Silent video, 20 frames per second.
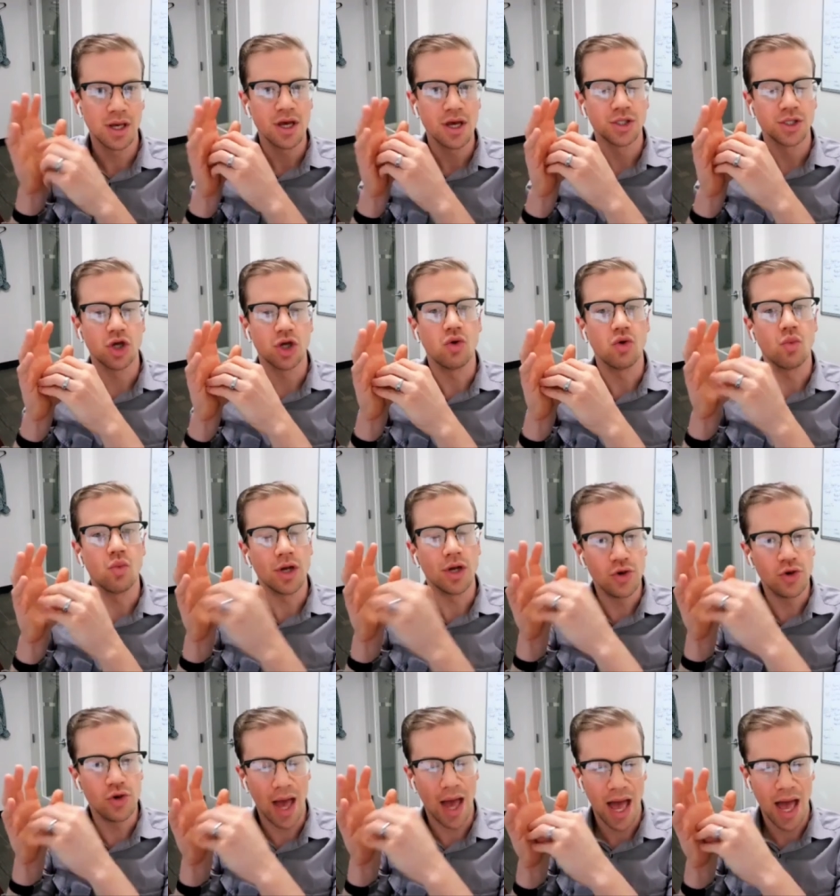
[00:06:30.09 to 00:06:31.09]
So when
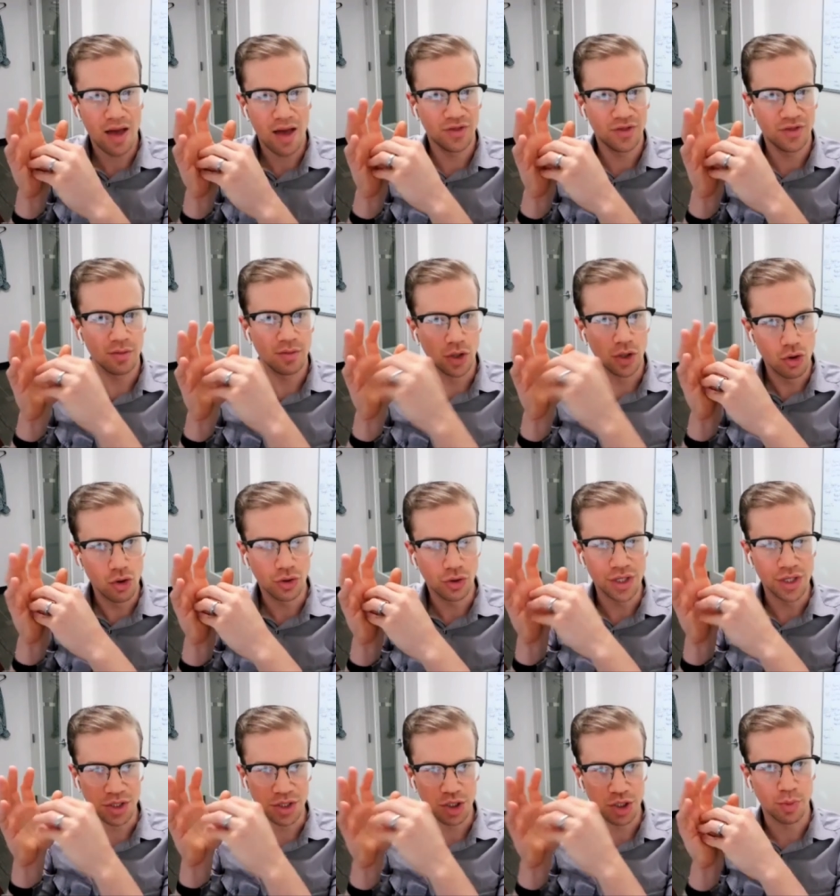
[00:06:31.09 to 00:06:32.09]
you have them locally
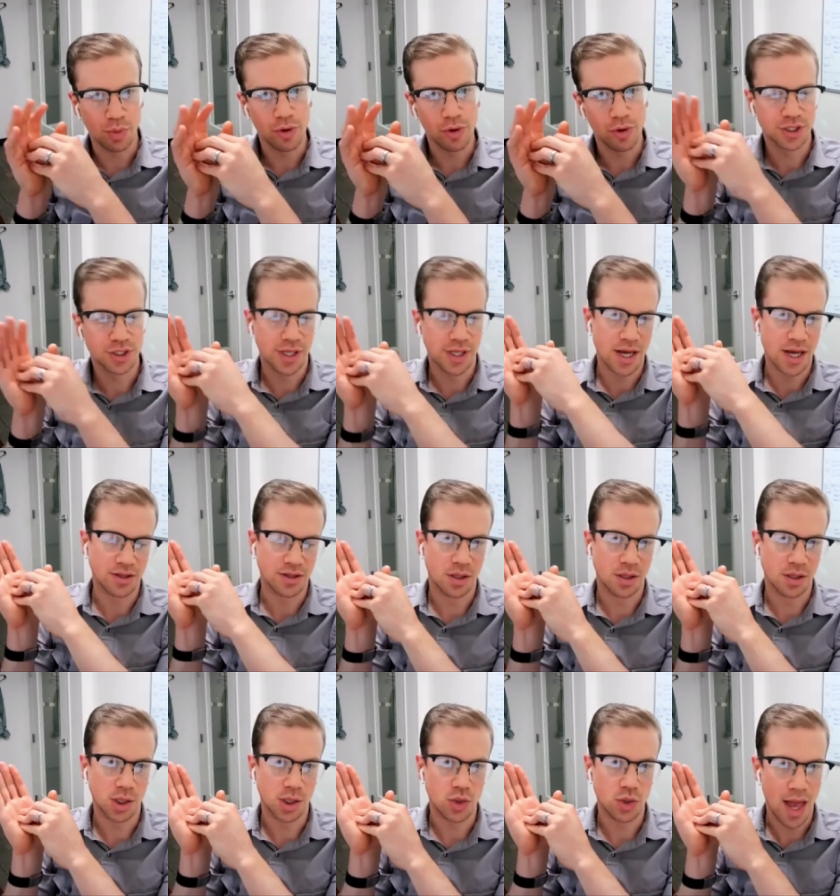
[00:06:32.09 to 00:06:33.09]
dispersed like
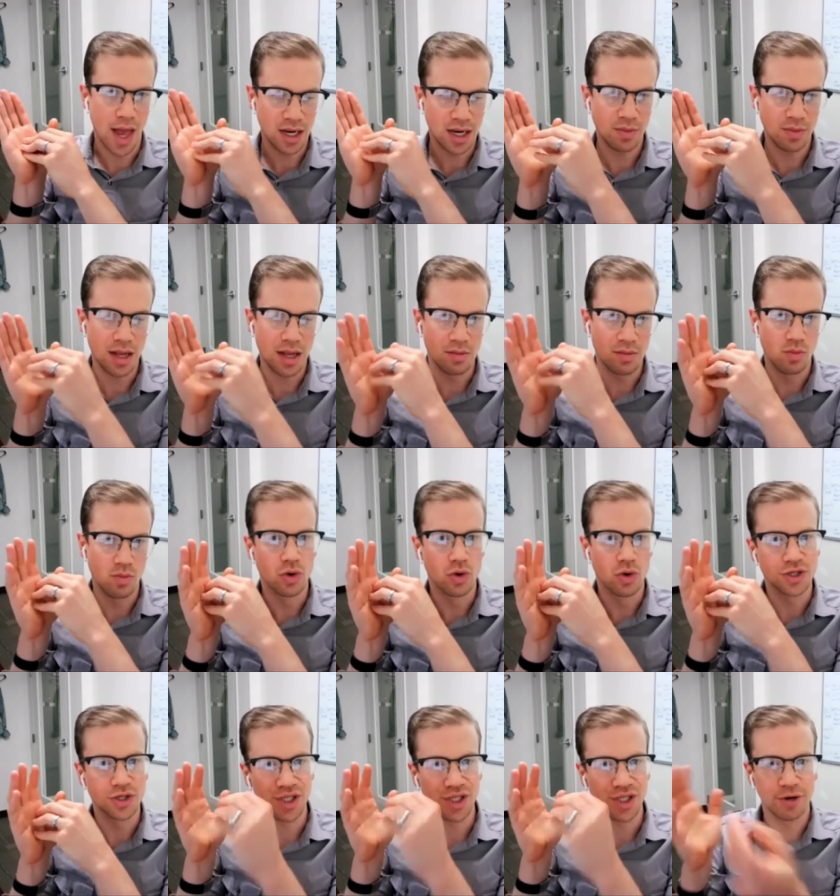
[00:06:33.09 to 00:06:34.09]
this, you end up getting more
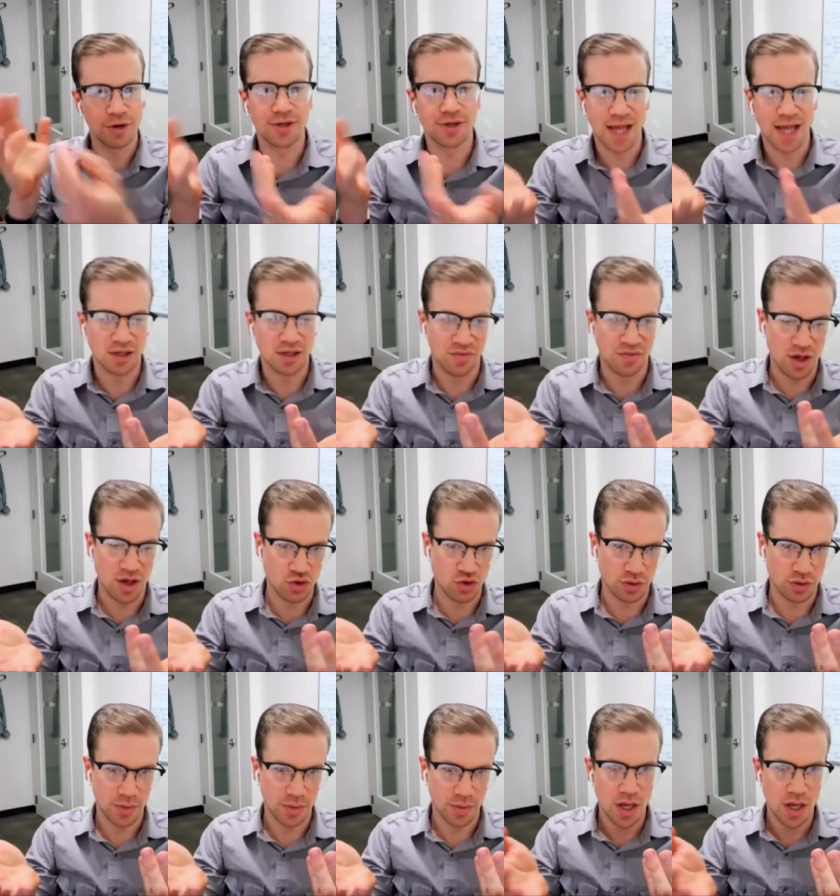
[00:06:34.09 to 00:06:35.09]
synchronous activation.
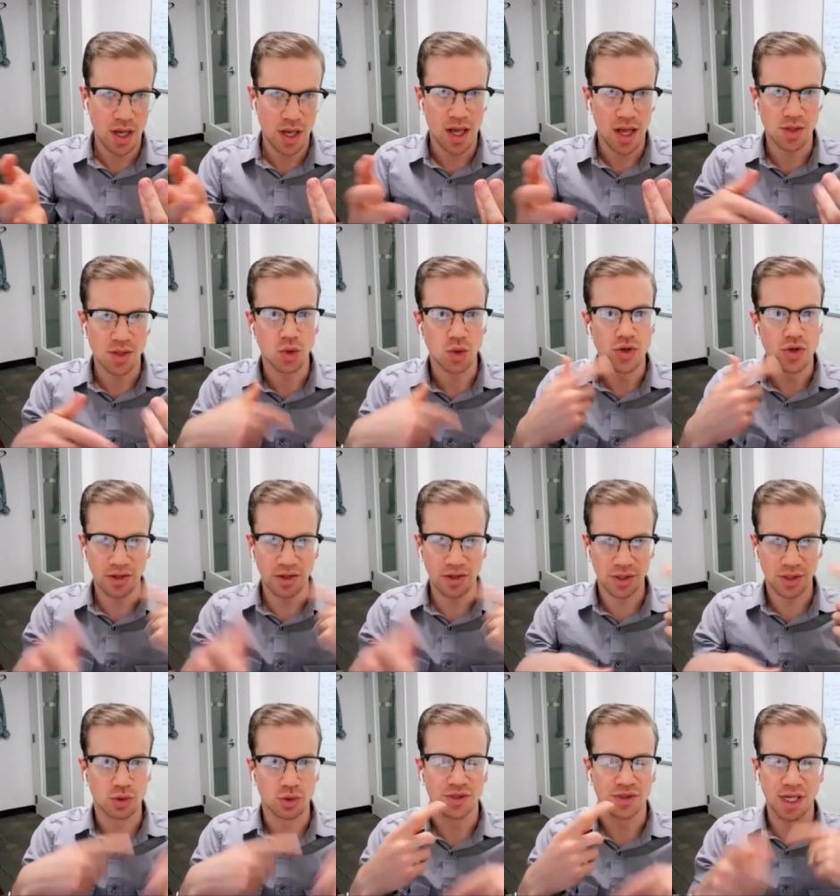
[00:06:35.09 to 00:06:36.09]
And so when you get this
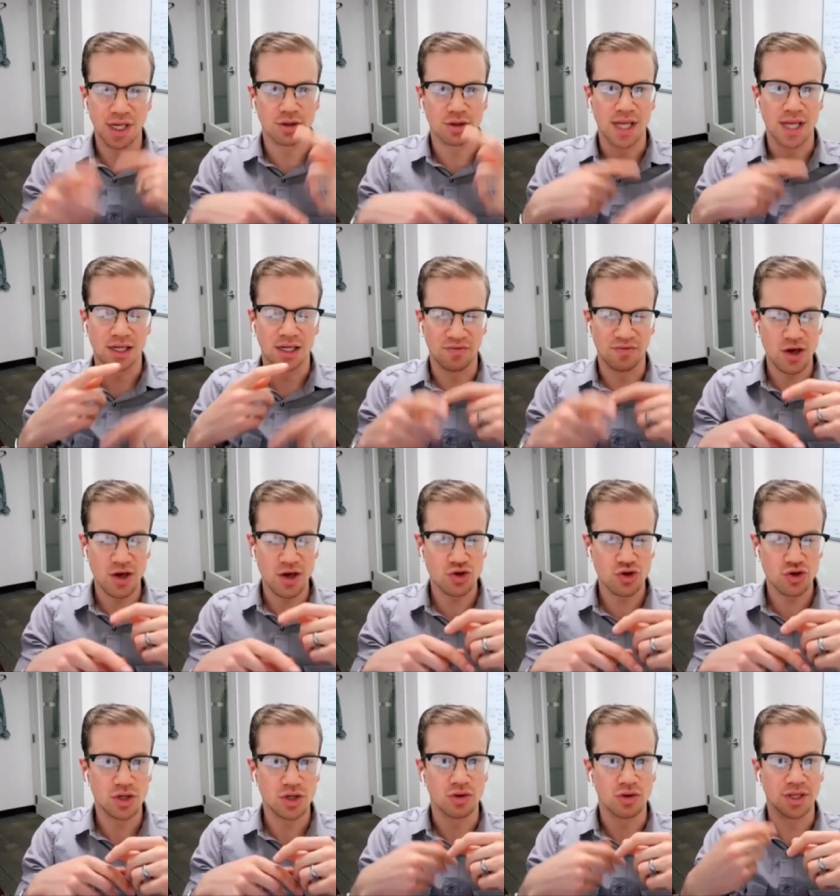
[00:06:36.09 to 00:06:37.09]
sort of synchronous
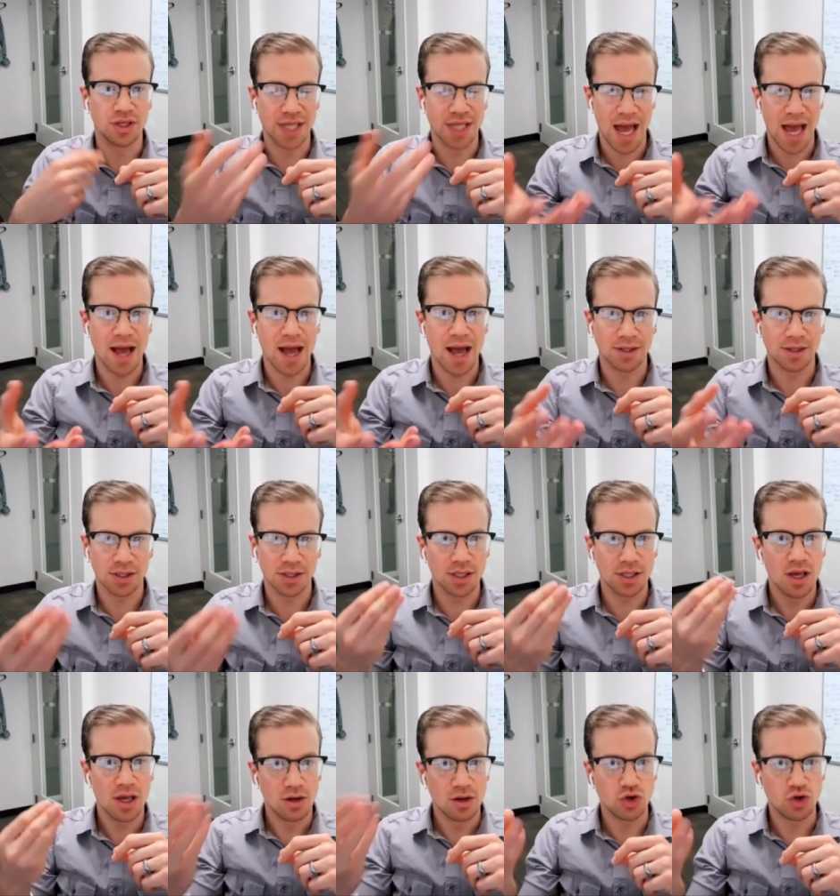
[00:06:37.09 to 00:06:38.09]
activation during the tasks,
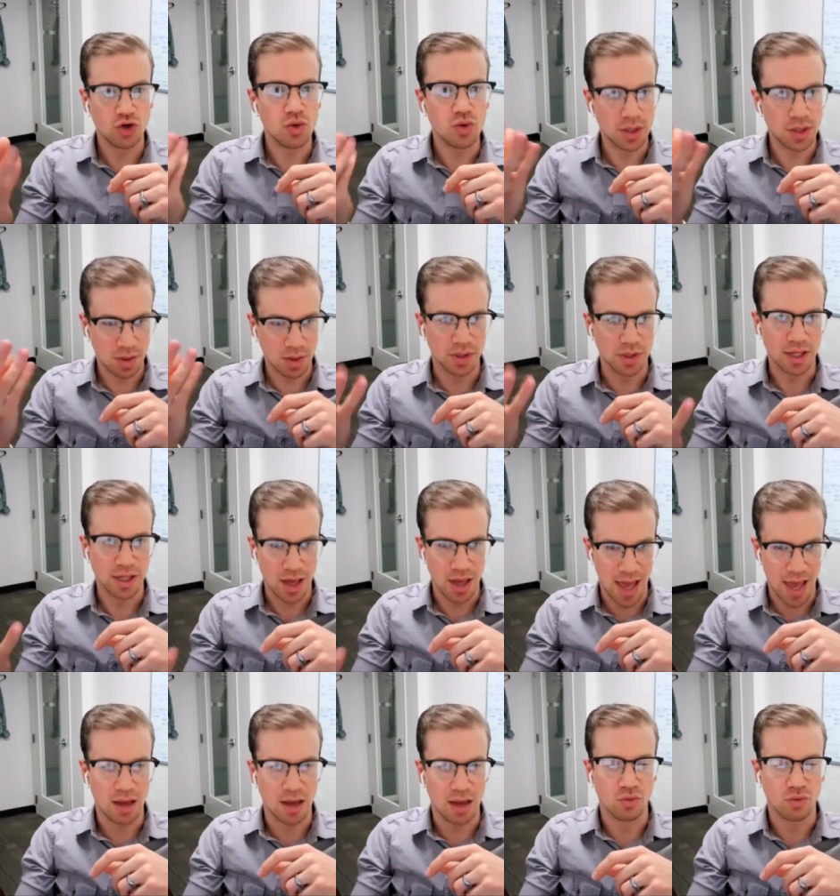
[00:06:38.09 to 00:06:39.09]
doing something like a
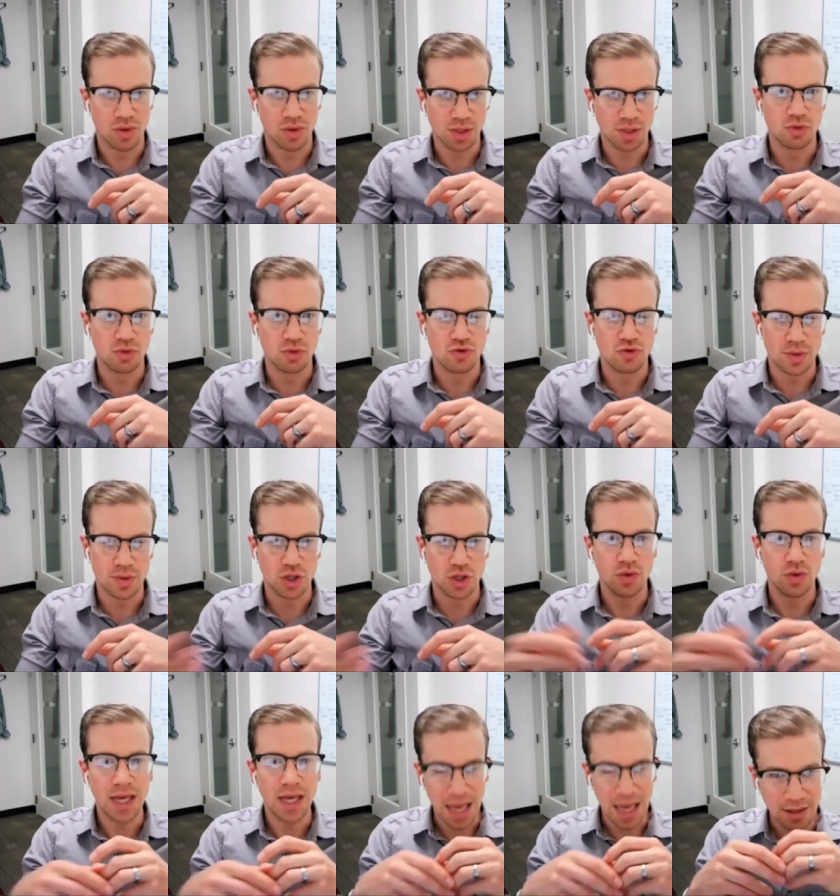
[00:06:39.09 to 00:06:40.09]
hand and wrist movement, you
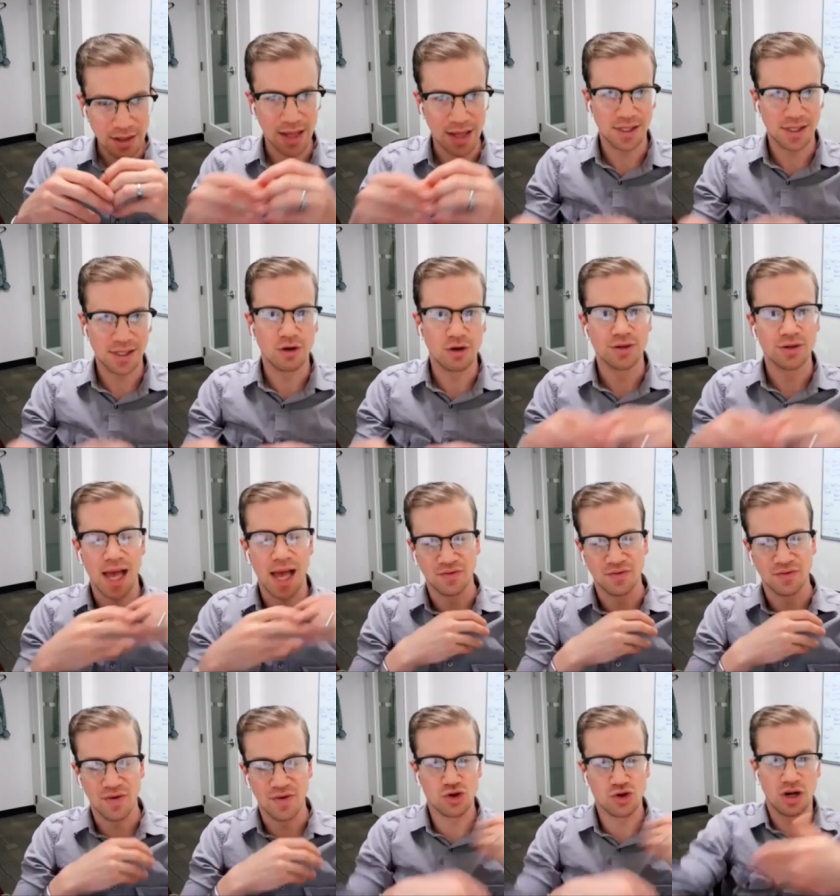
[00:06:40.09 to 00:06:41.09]
get that synchronous
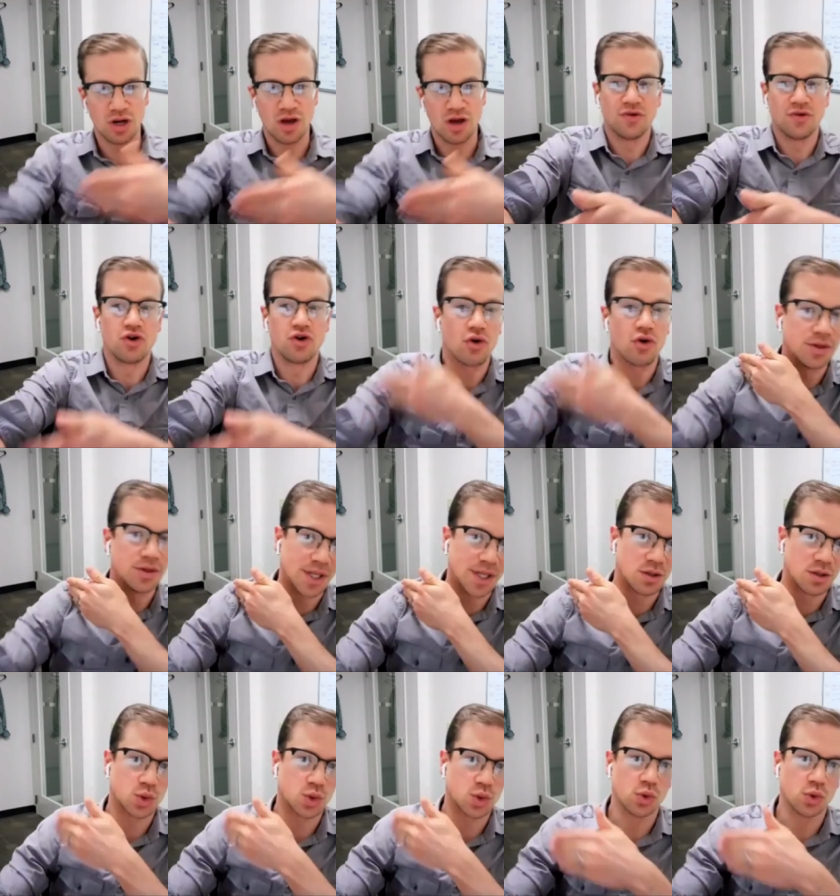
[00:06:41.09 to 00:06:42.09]
activation of the neurons that
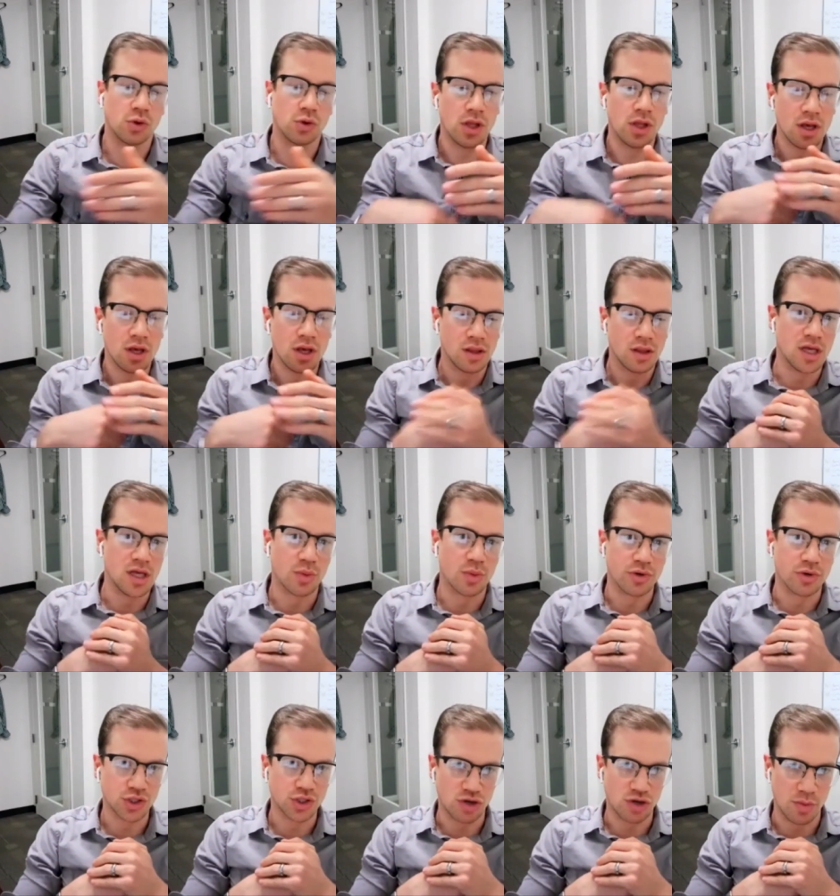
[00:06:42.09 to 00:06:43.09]
control the upper
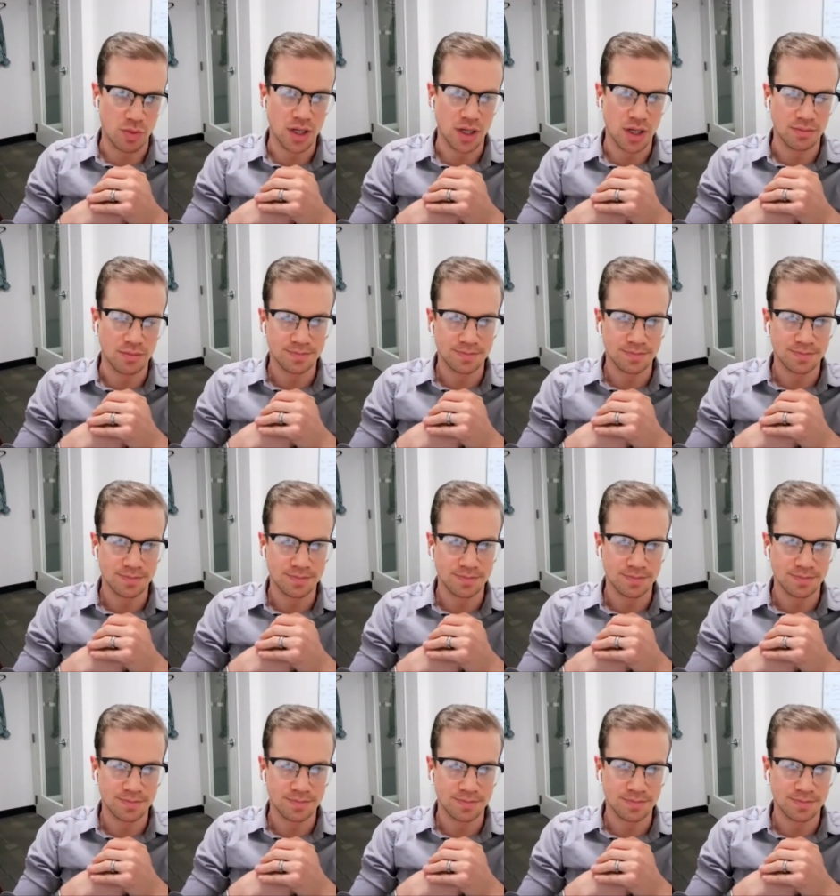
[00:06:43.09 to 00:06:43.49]
extremity.